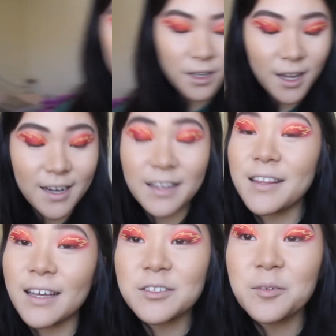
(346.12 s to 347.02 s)
Okay, now
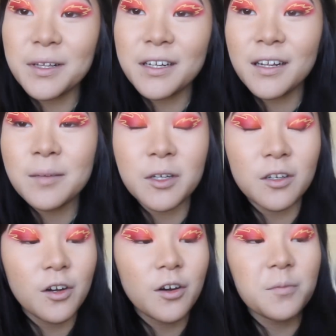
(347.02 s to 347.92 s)
that that's all blended in, I'm
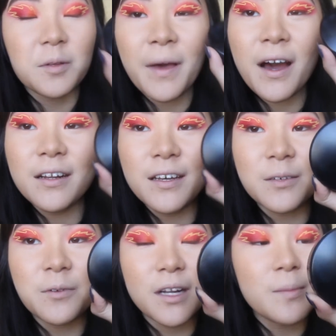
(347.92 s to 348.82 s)
going to go on with powder, and
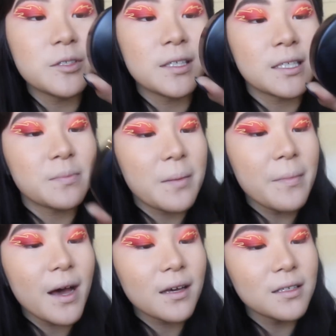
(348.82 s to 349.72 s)
the one I'm using is by
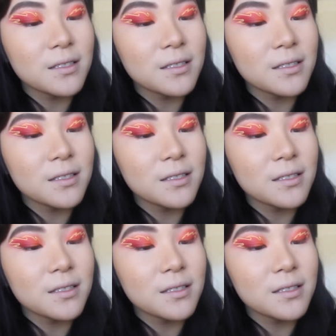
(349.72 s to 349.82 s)
MAC.